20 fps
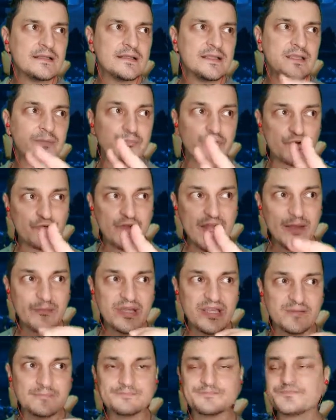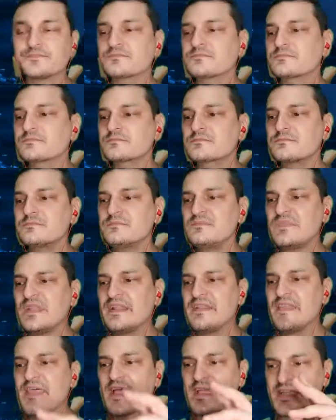in programming.
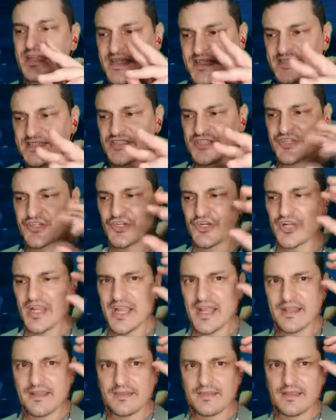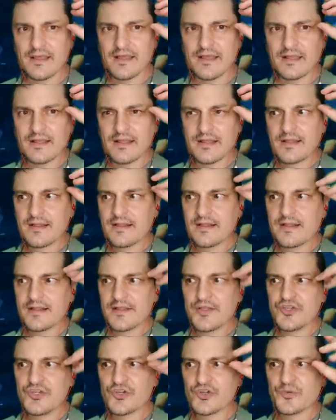The easier and
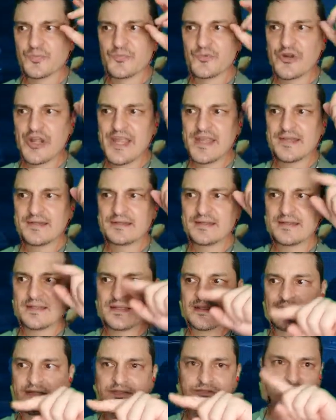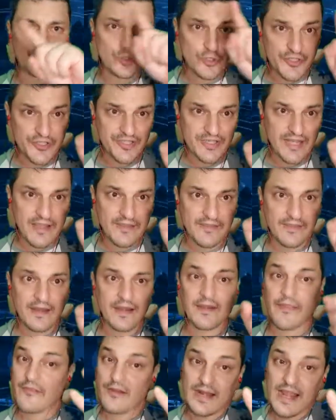your brain to learn
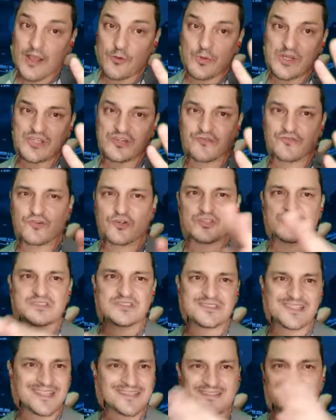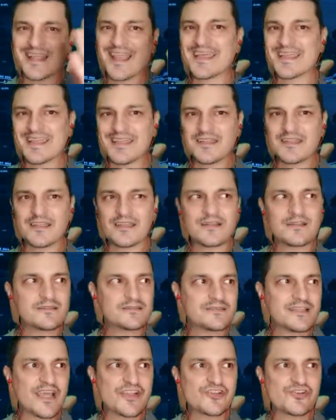another language, of course, just like in
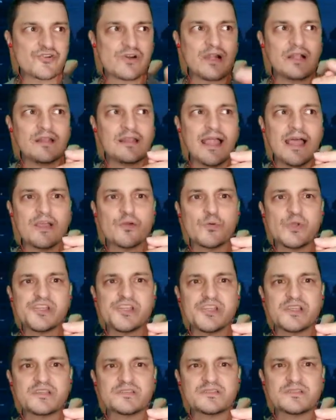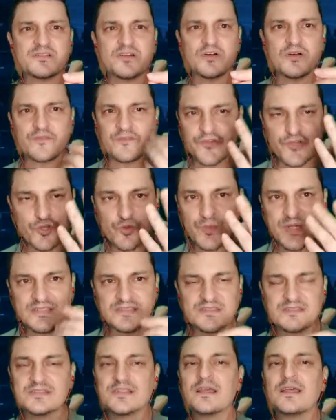natural languages of humans.